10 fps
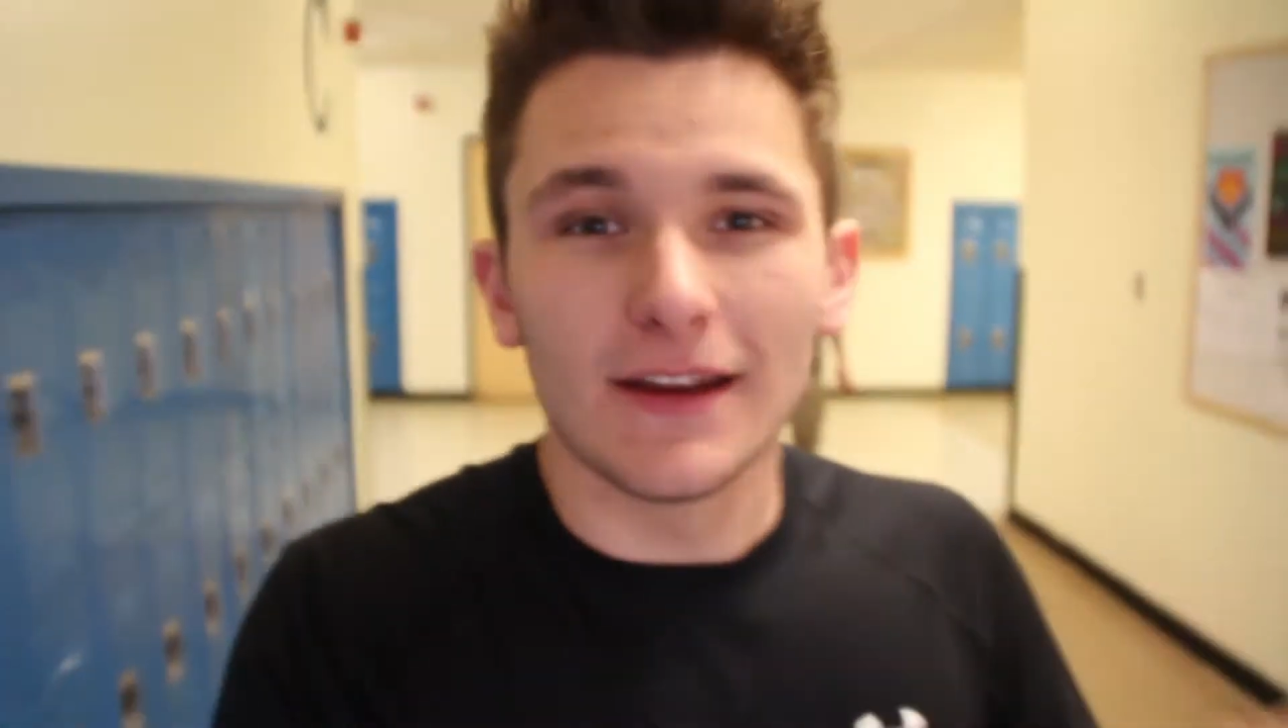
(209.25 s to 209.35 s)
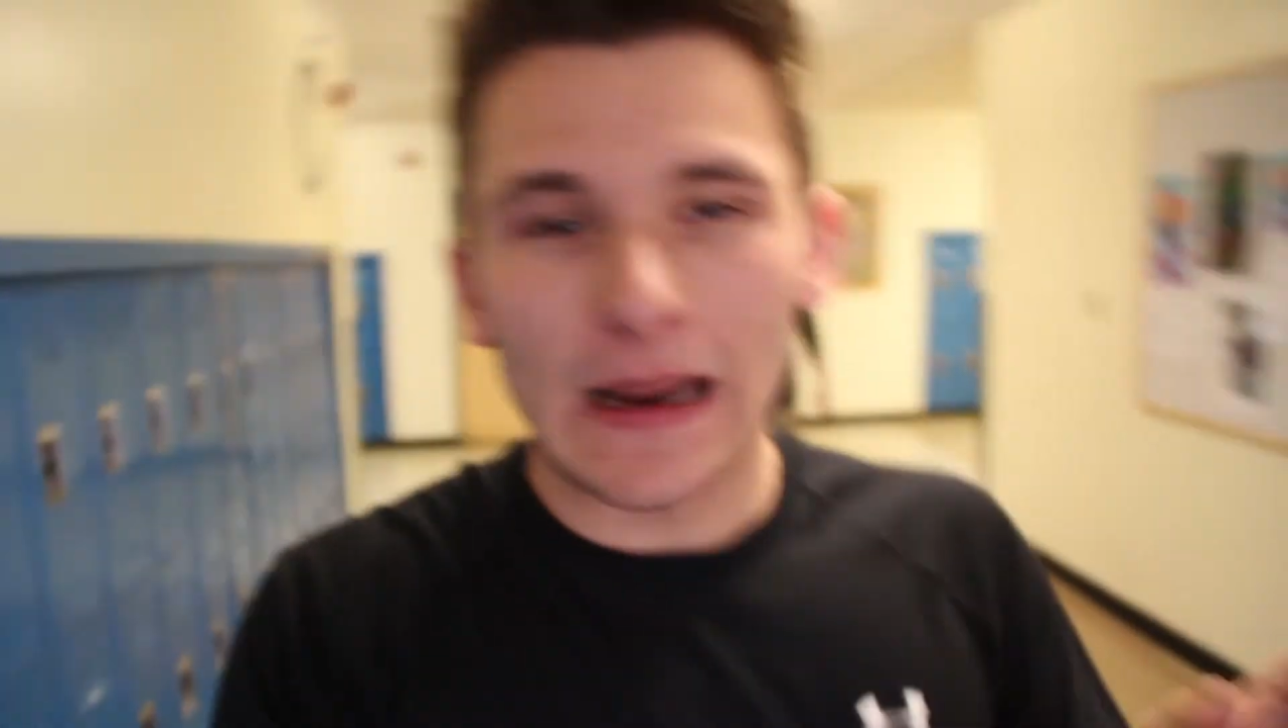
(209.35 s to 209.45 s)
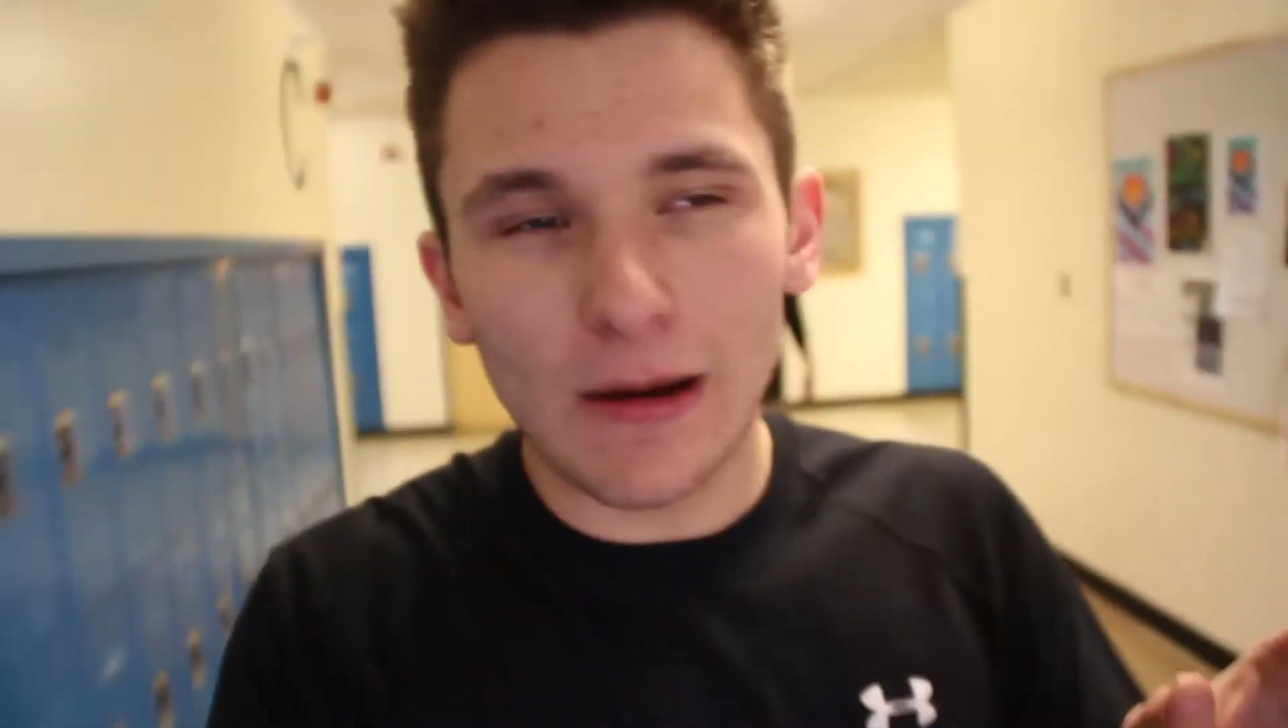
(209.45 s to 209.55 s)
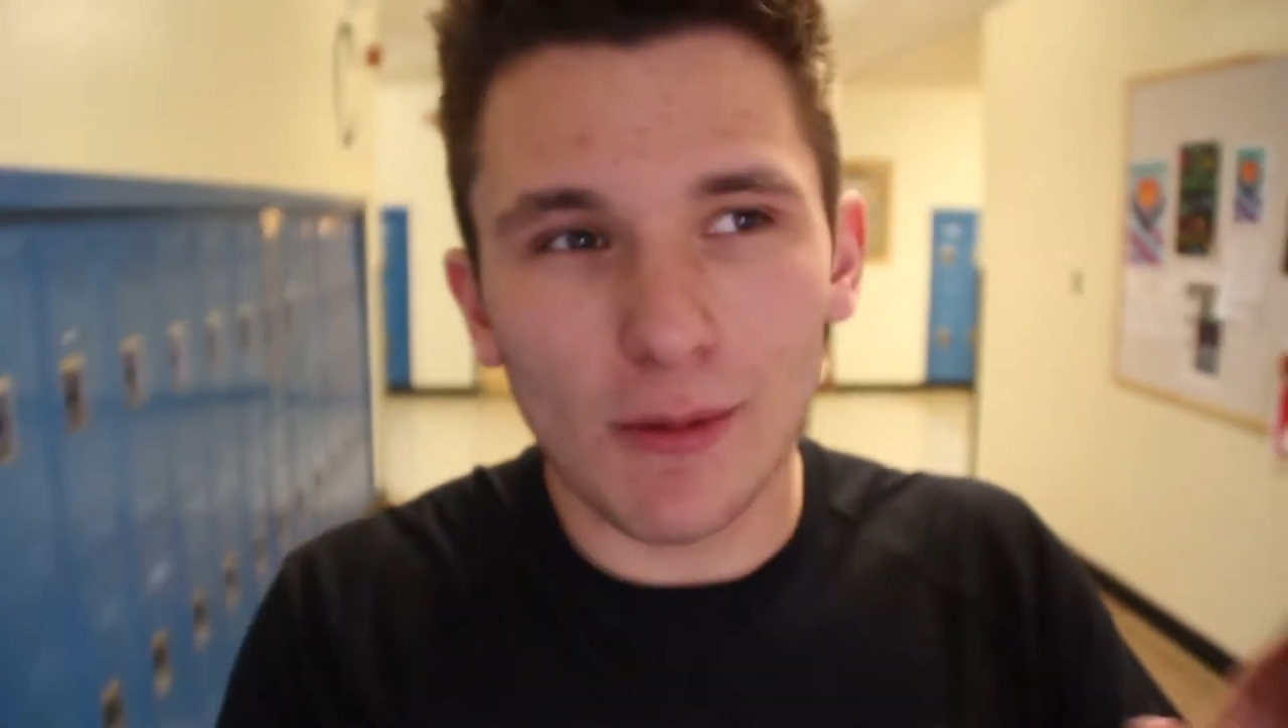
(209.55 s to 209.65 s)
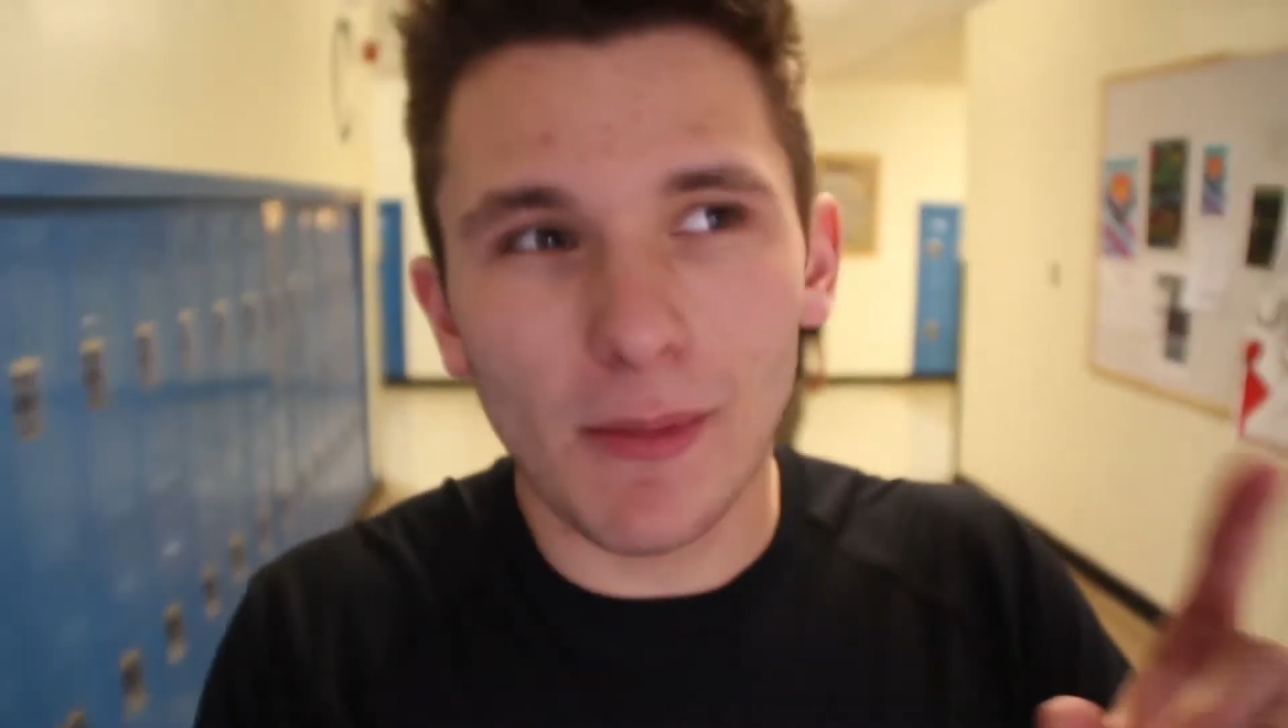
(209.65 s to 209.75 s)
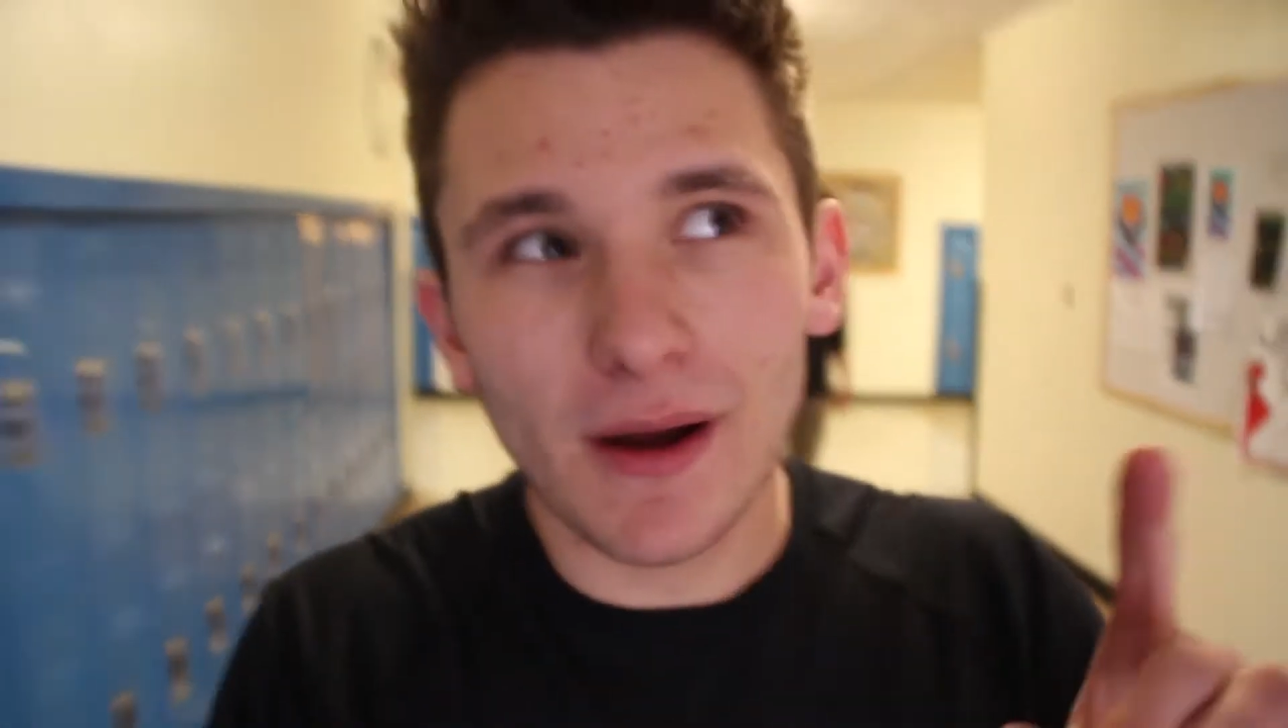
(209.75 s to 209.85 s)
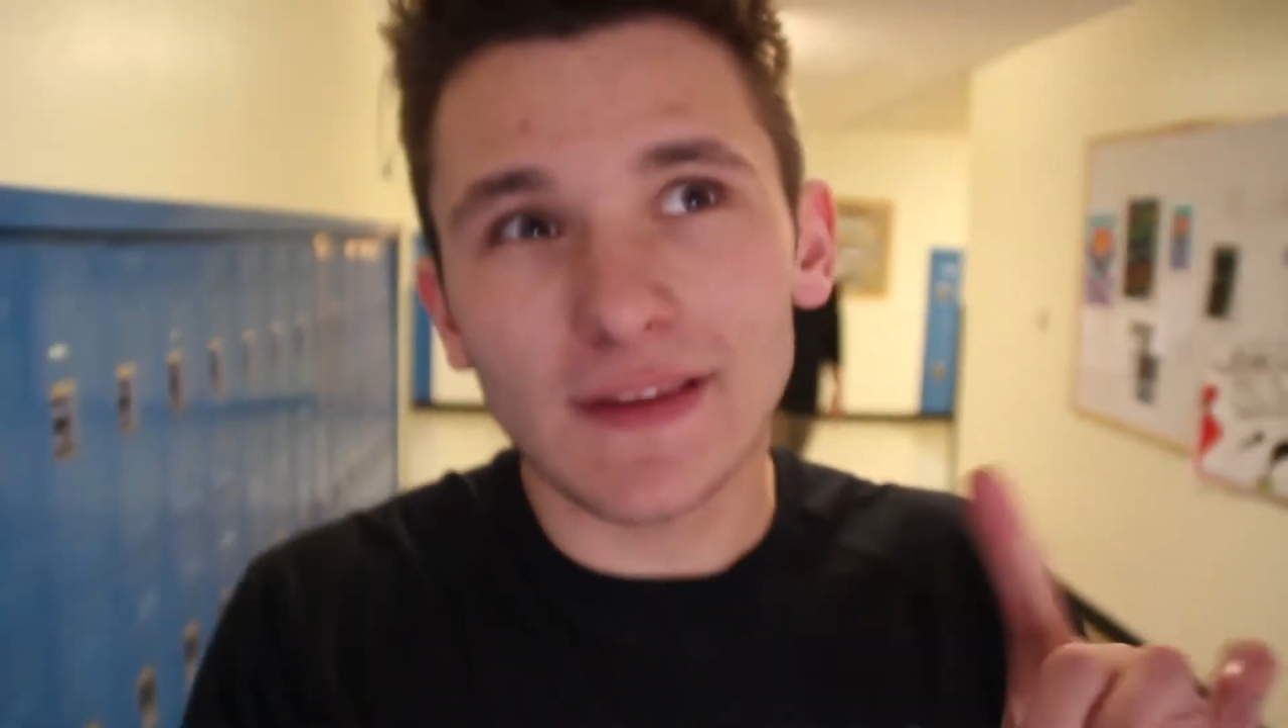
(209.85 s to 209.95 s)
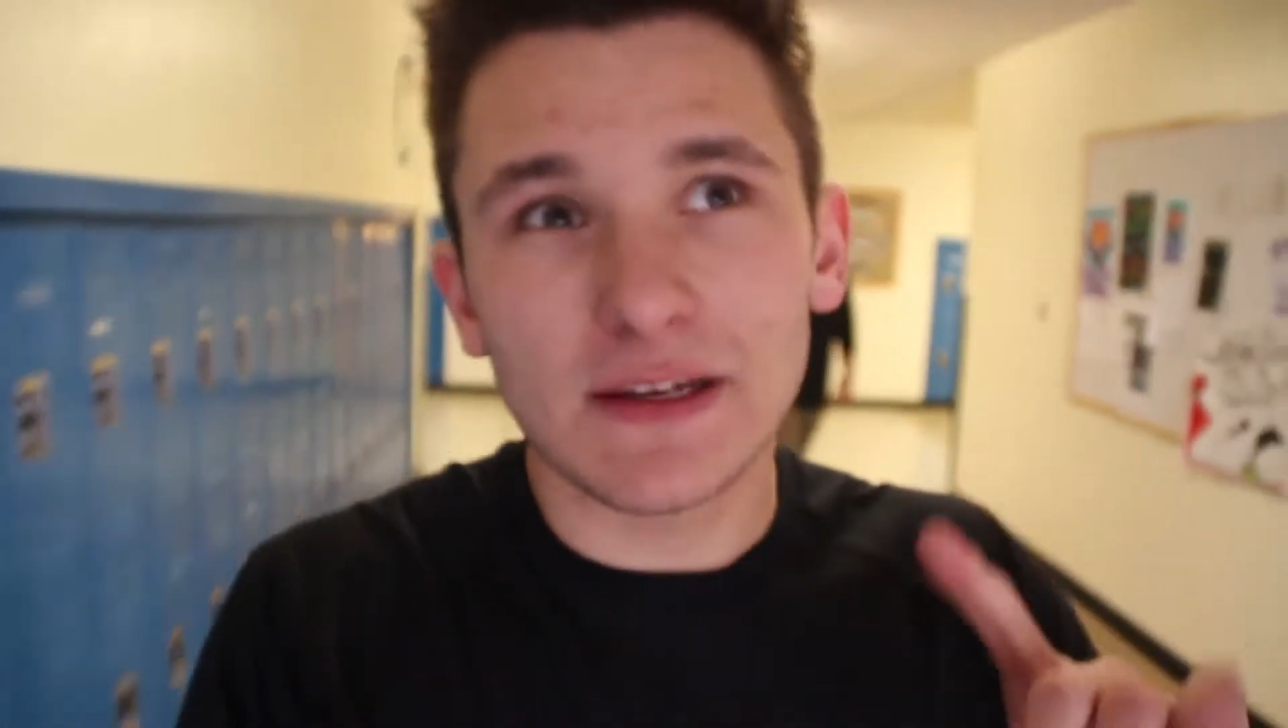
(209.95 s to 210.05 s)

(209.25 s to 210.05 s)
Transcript: Now, among